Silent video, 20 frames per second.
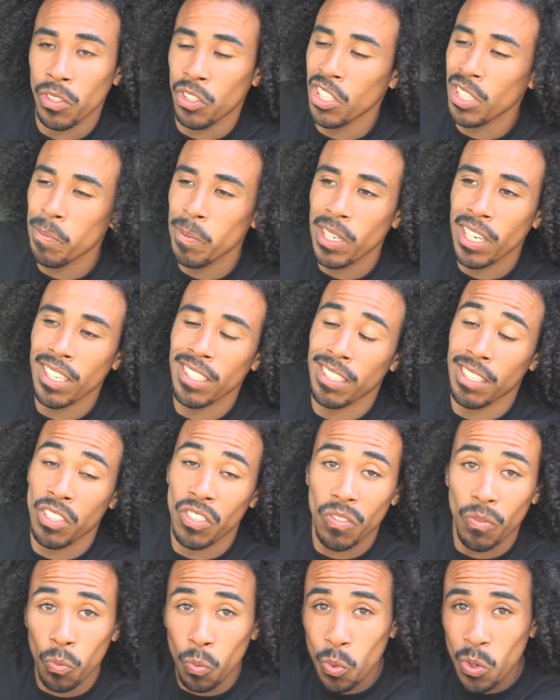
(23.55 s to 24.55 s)
just because
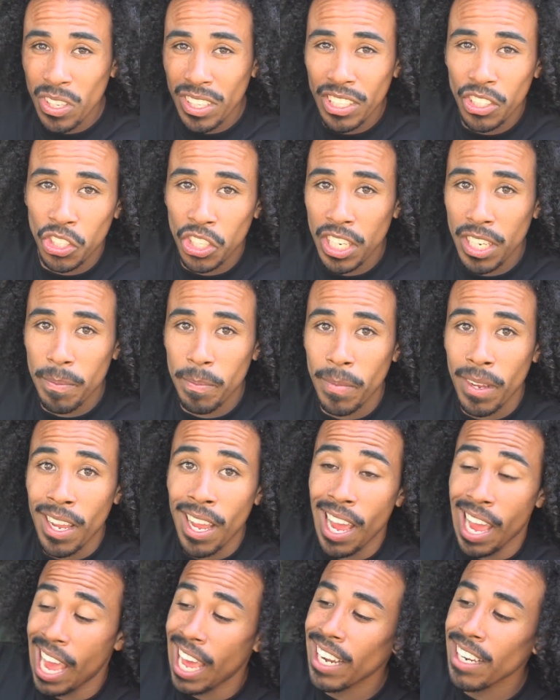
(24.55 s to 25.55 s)
it's really cheap
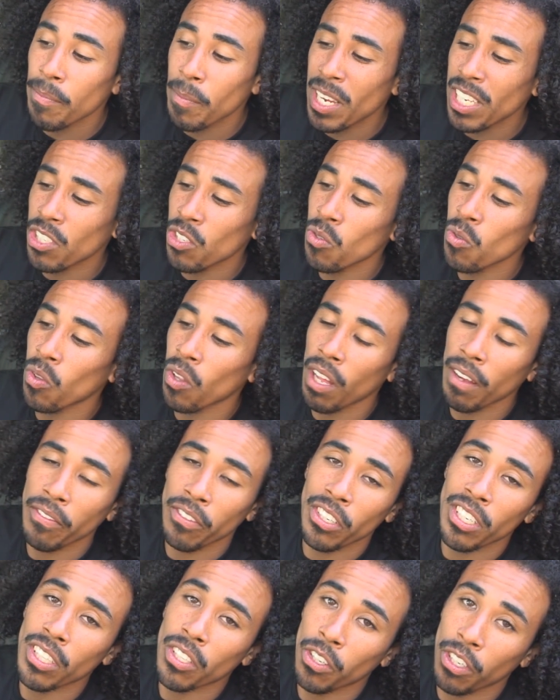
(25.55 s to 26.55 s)
and it makes you love
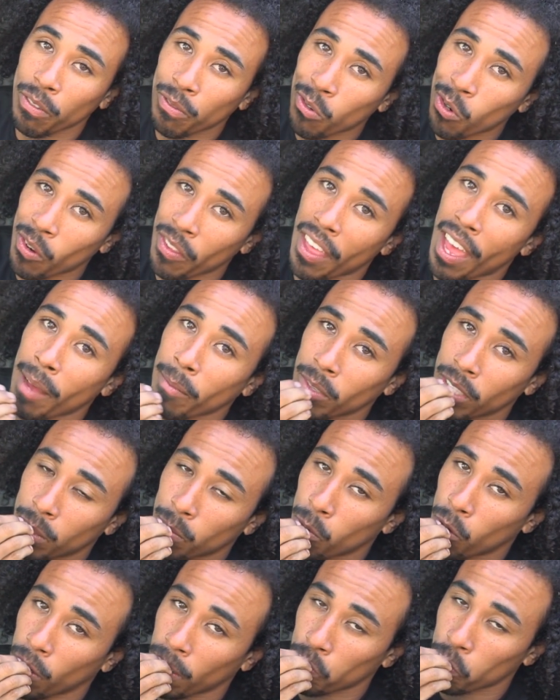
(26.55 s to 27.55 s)
your E34 that much
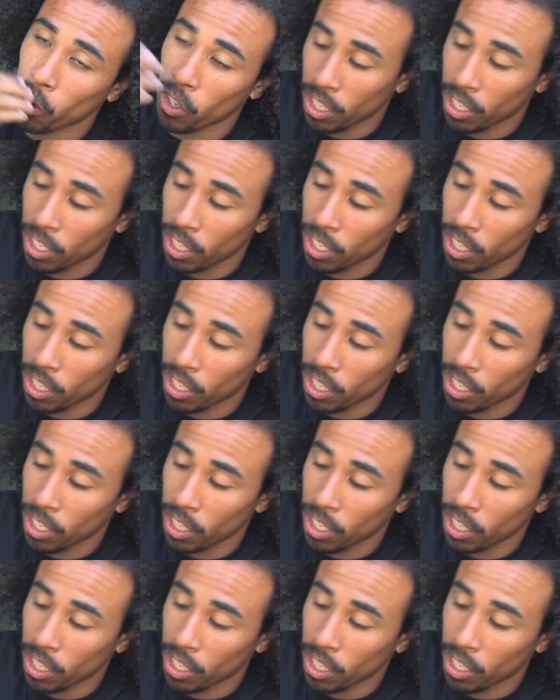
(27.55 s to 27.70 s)
more.